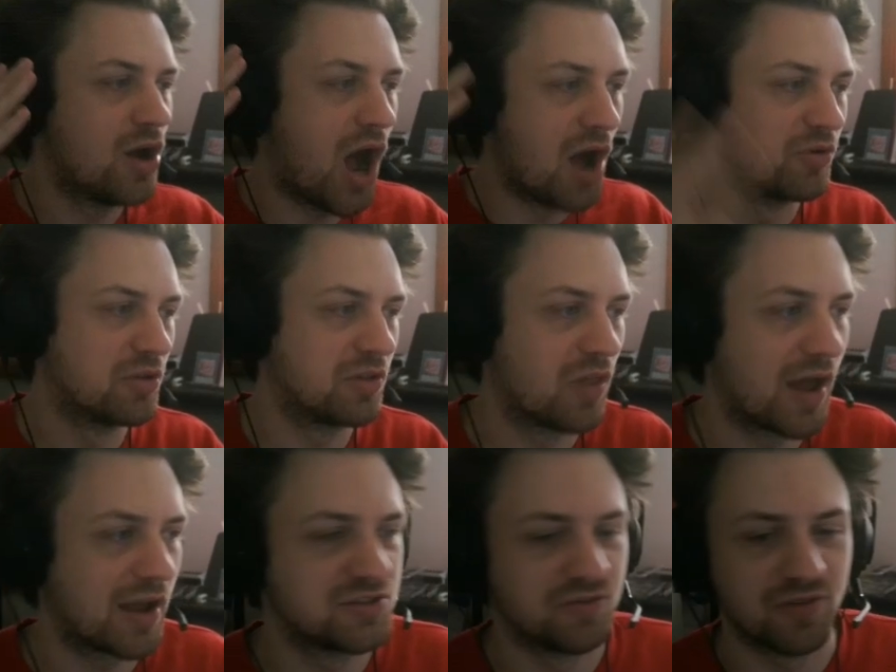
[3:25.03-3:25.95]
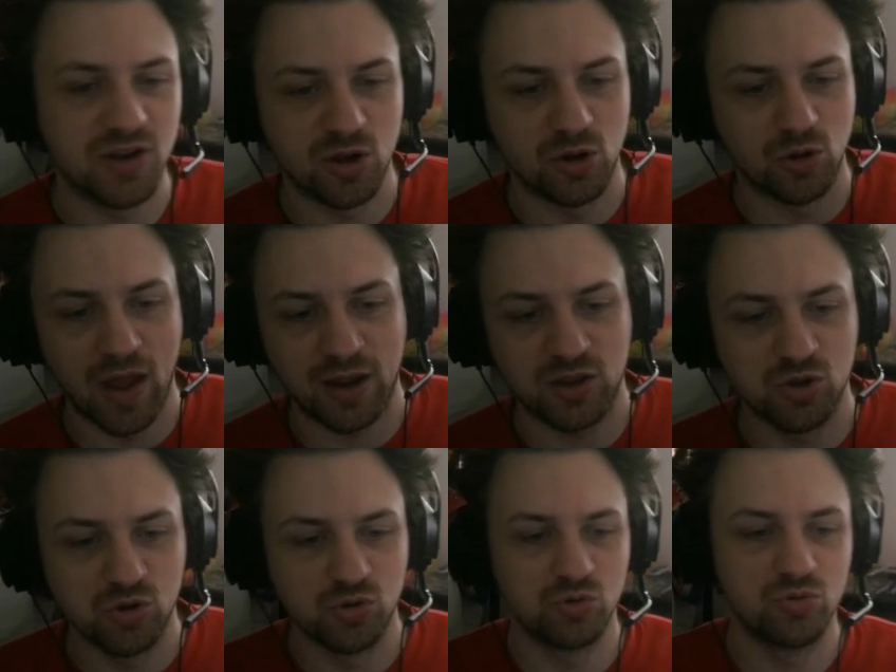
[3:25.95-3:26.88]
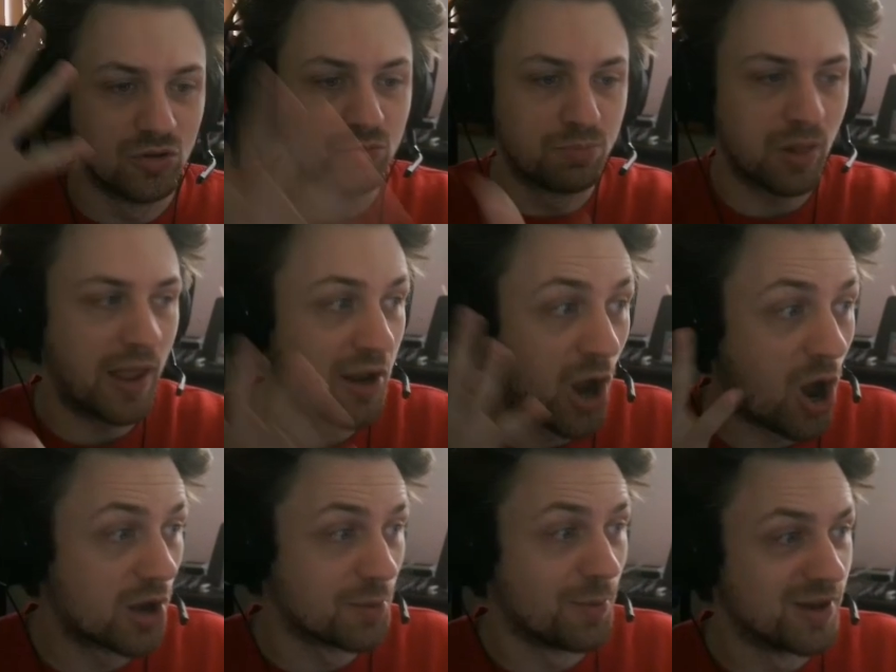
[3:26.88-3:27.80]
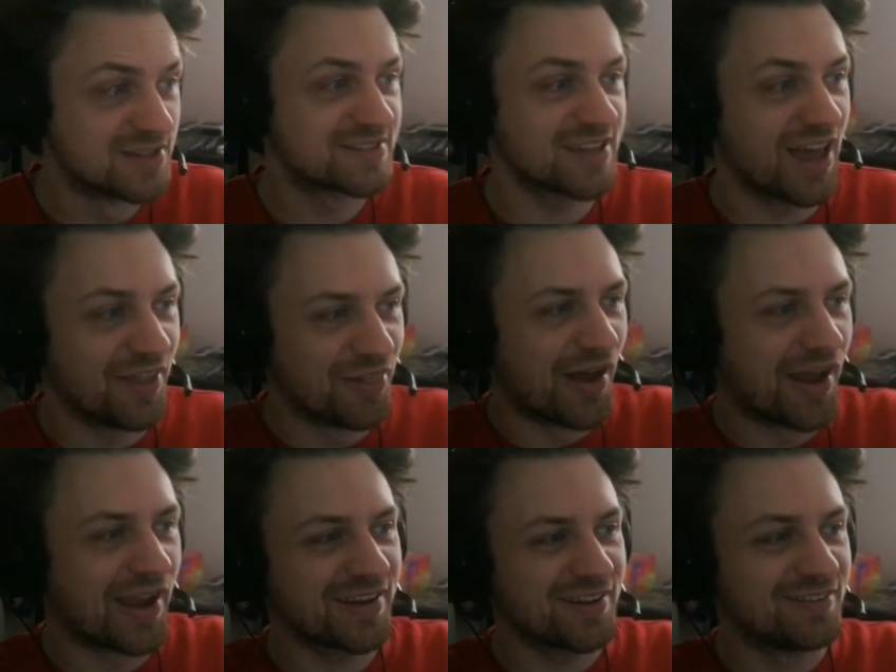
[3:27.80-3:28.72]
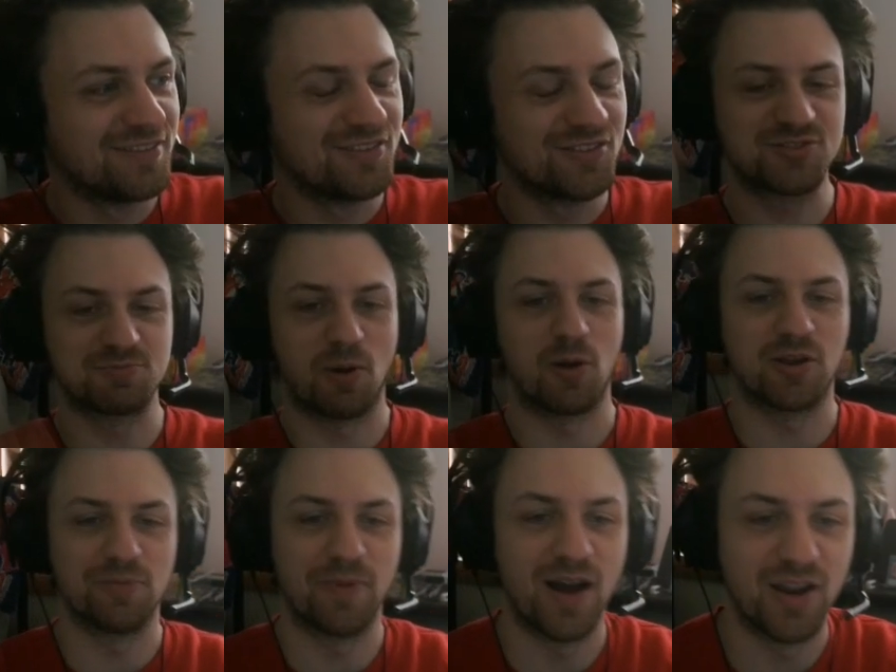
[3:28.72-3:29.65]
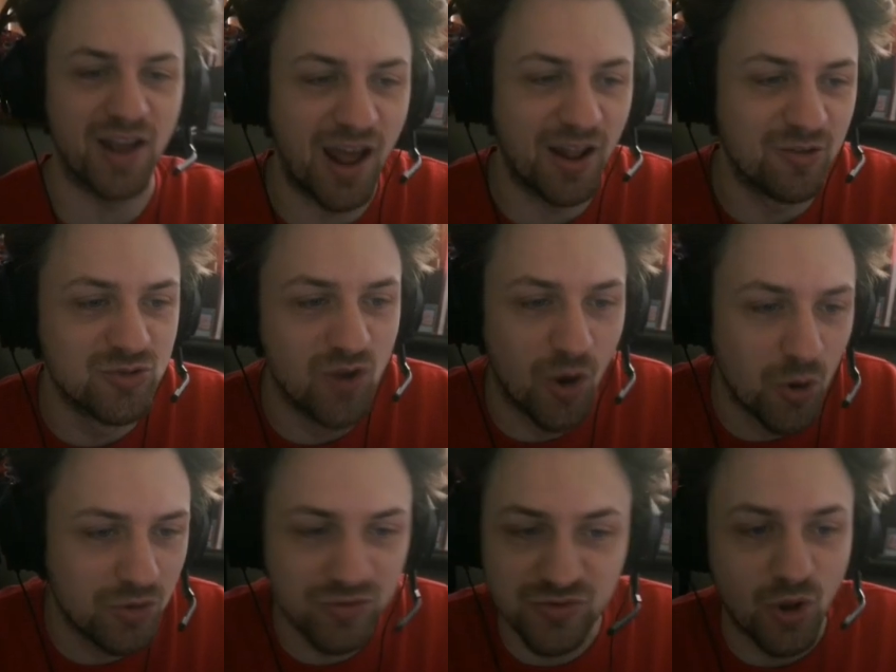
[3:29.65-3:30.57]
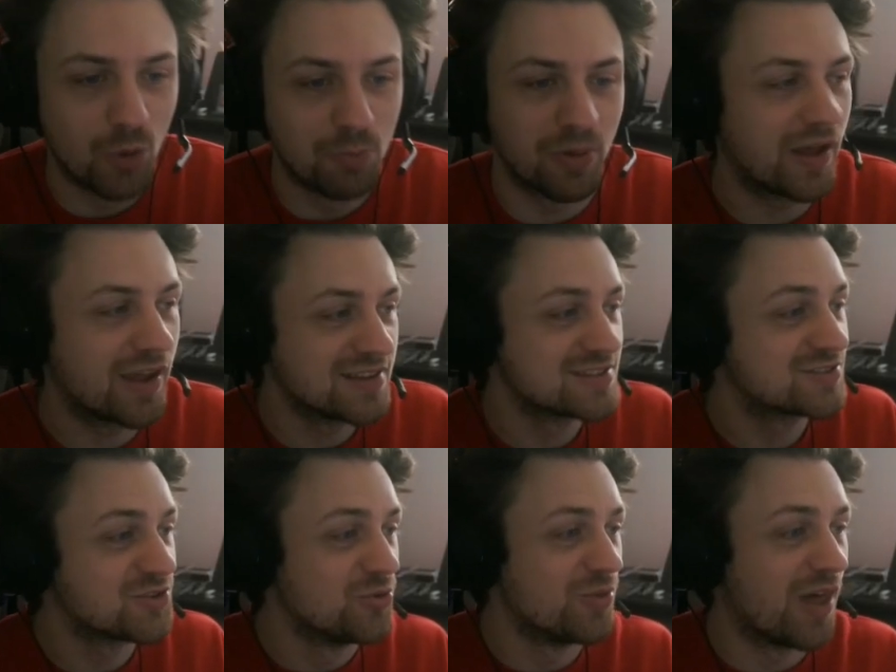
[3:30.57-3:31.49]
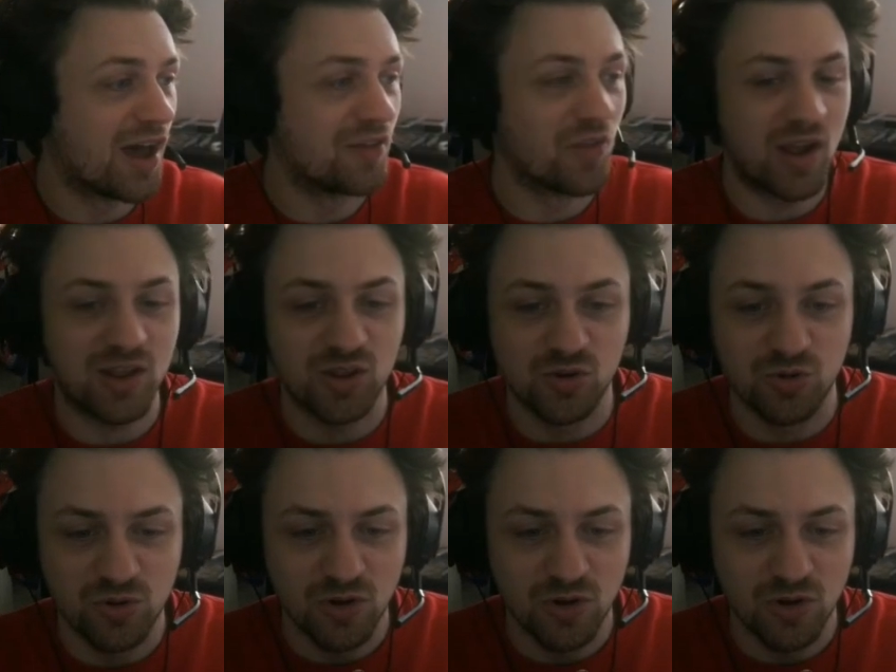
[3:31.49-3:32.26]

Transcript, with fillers: I really liked your video, like you played Artemis and like spoke about it and no no players do that like you